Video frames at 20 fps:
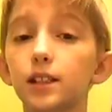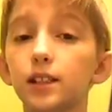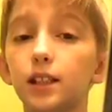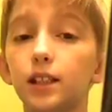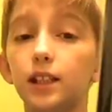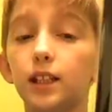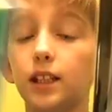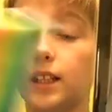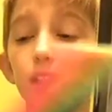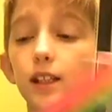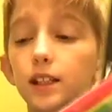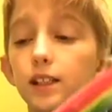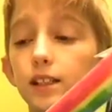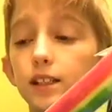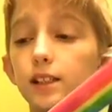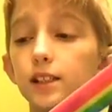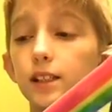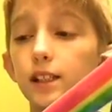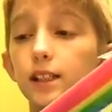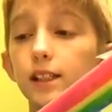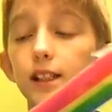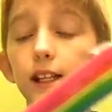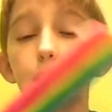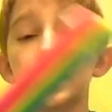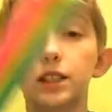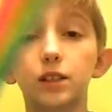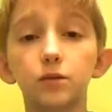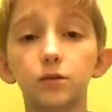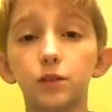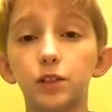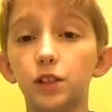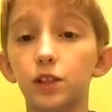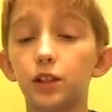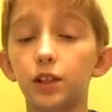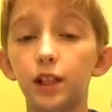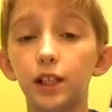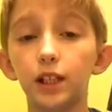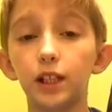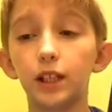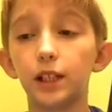when you
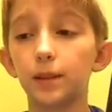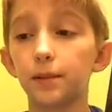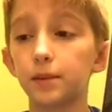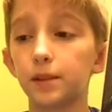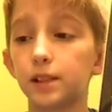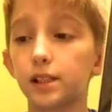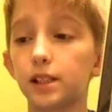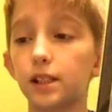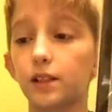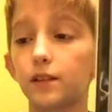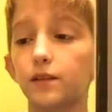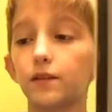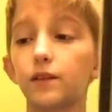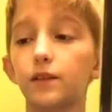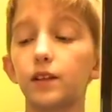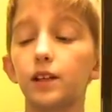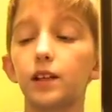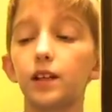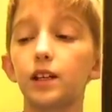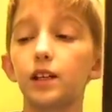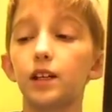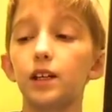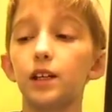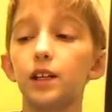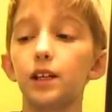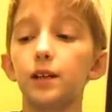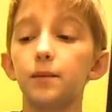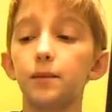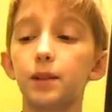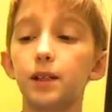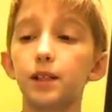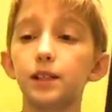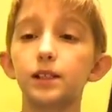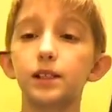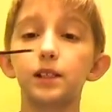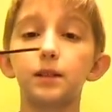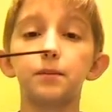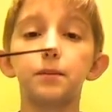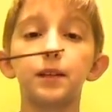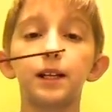heat it up and stuff, because
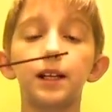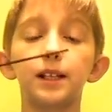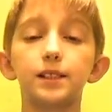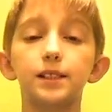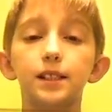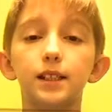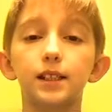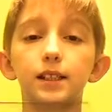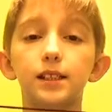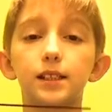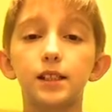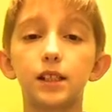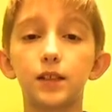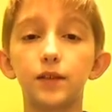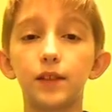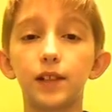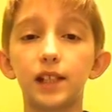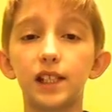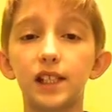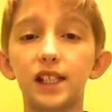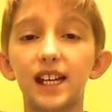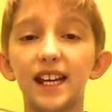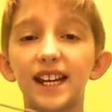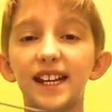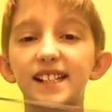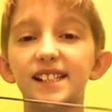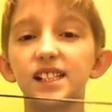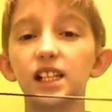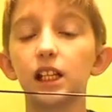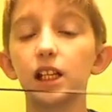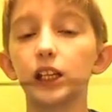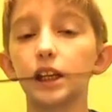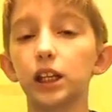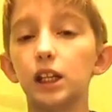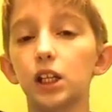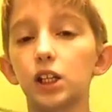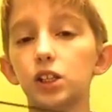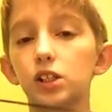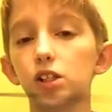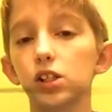of the plastic and stuff, it takes
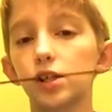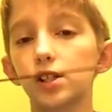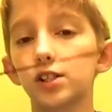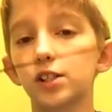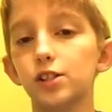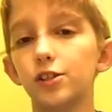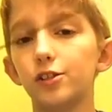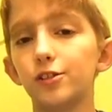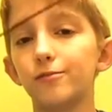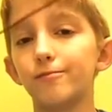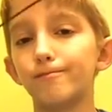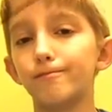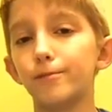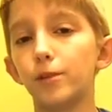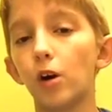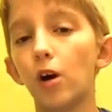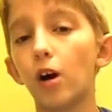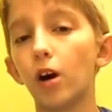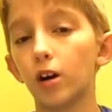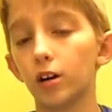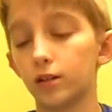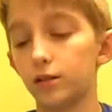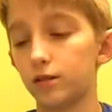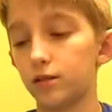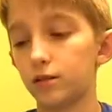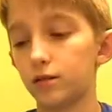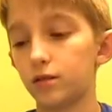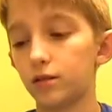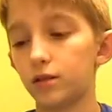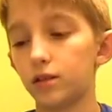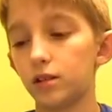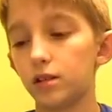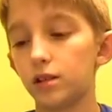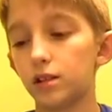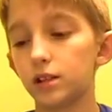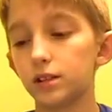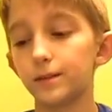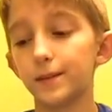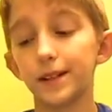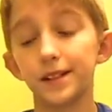longer to harden.
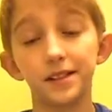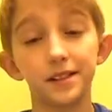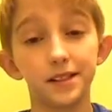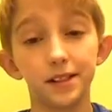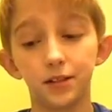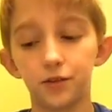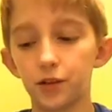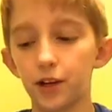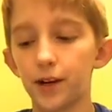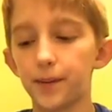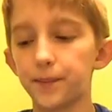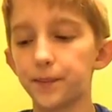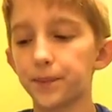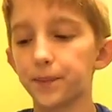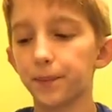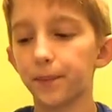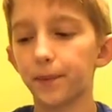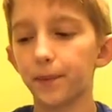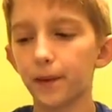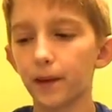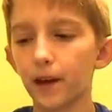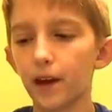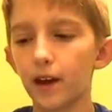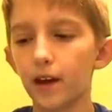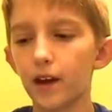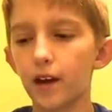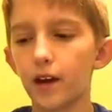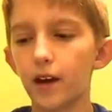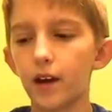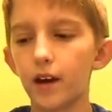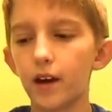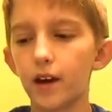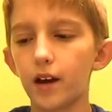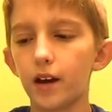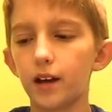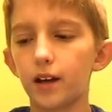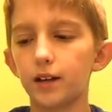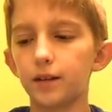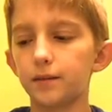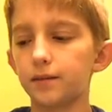I was about to say
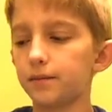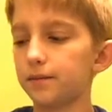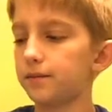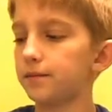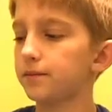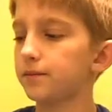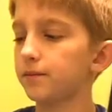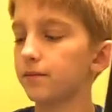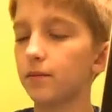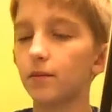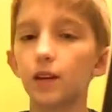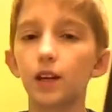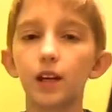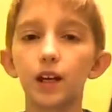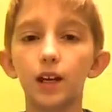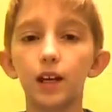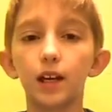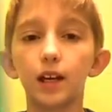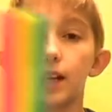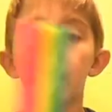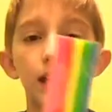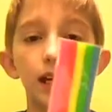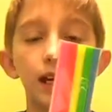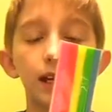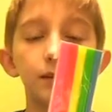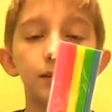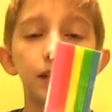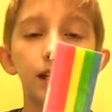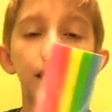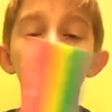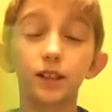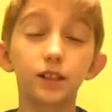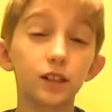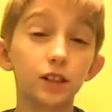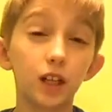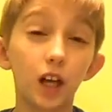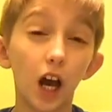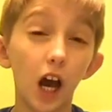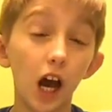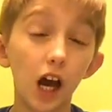harden. ABS,
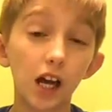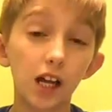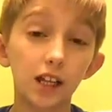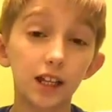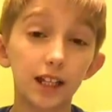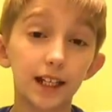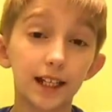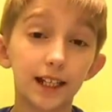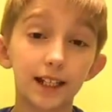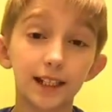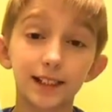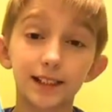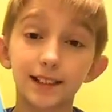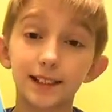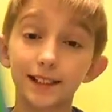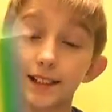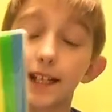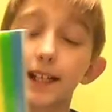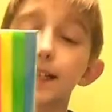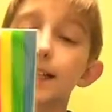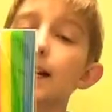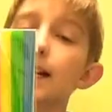like a second